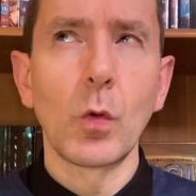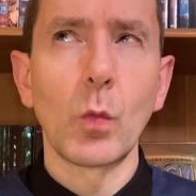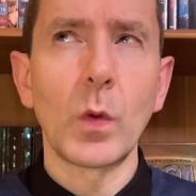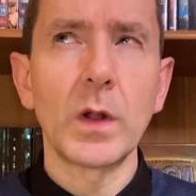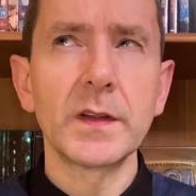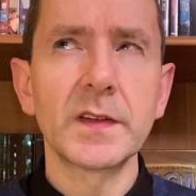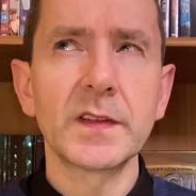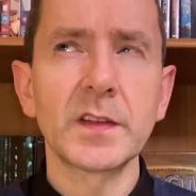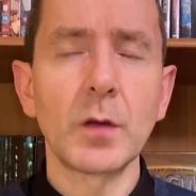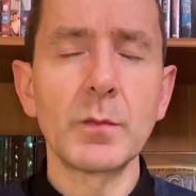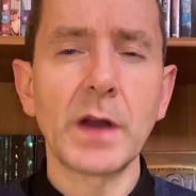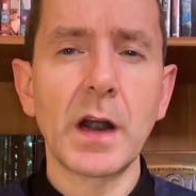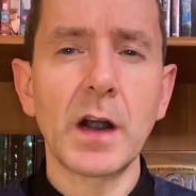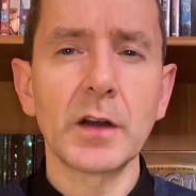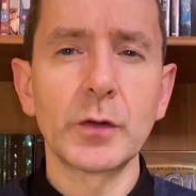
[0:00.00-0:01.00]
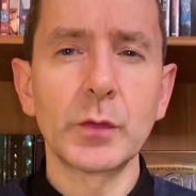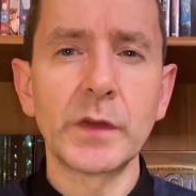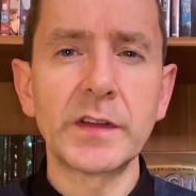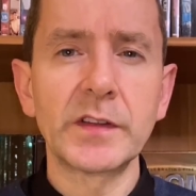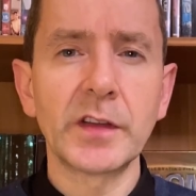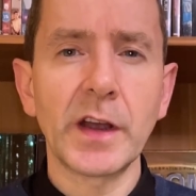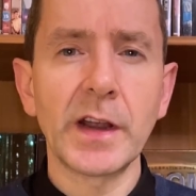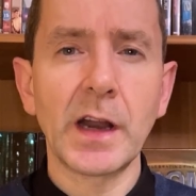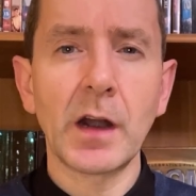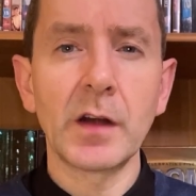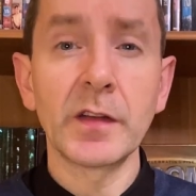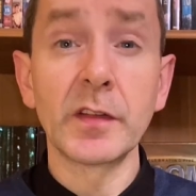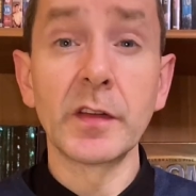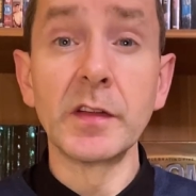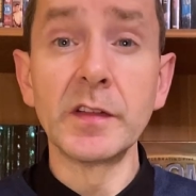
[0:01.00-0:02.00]
While some argue that Die Hard
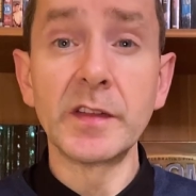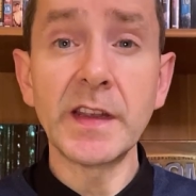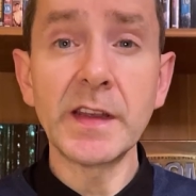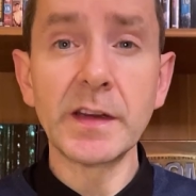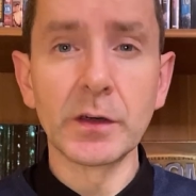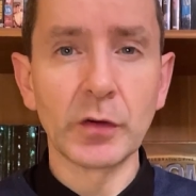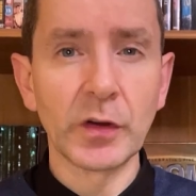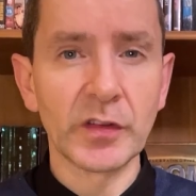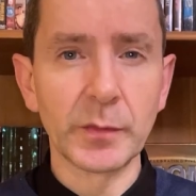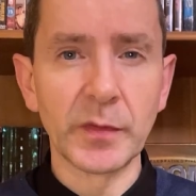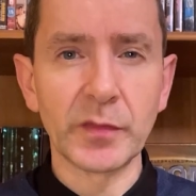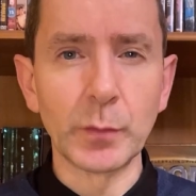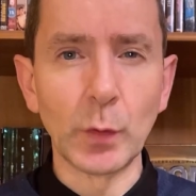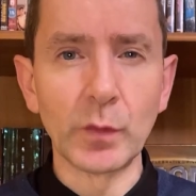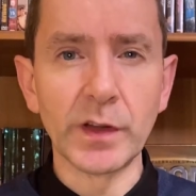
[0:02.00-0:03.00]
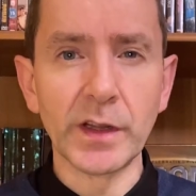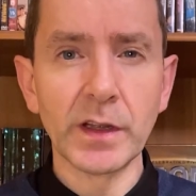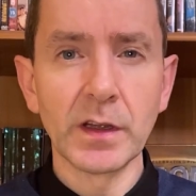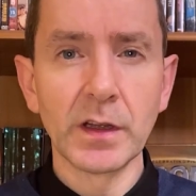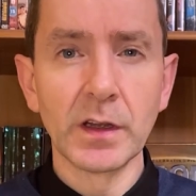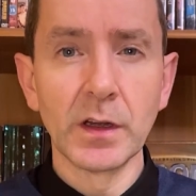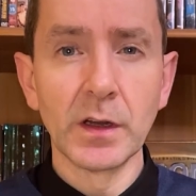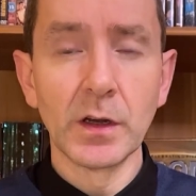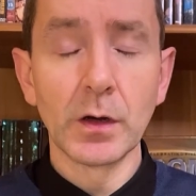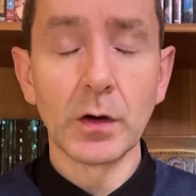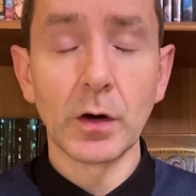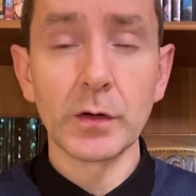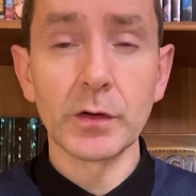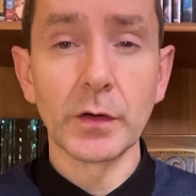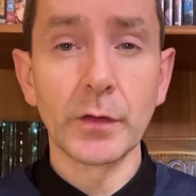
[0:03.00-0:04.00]
is indeed a Christmas movie,
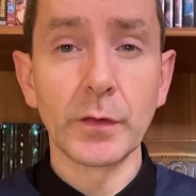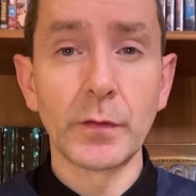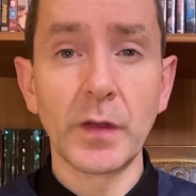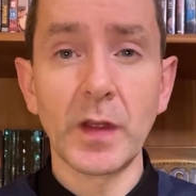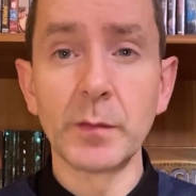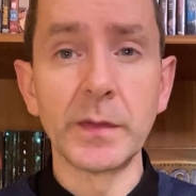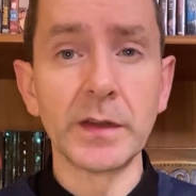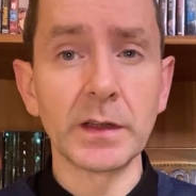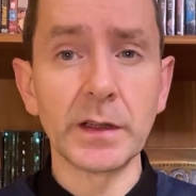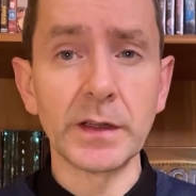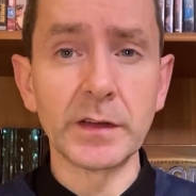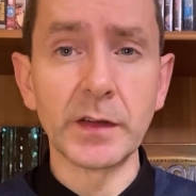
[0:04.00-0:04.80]
others vehemently